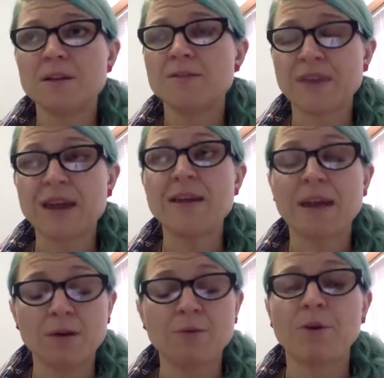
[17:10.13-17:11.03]
they
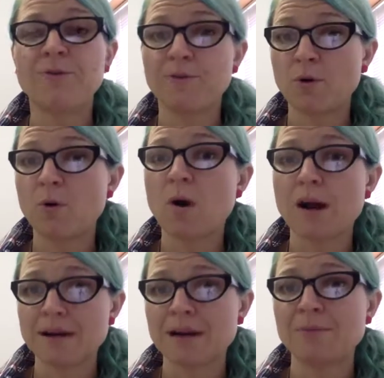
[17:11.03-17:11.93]
held off for
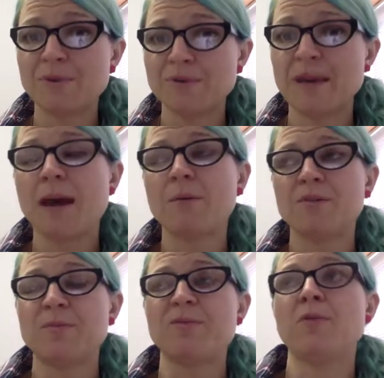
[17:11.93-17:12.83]
quite a number of hours
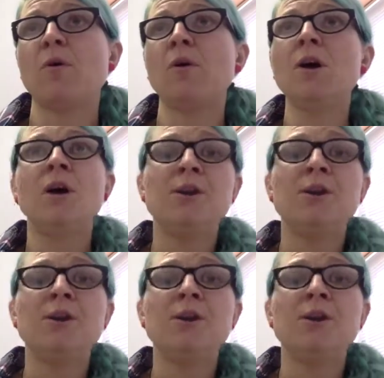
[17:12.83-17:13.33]
before,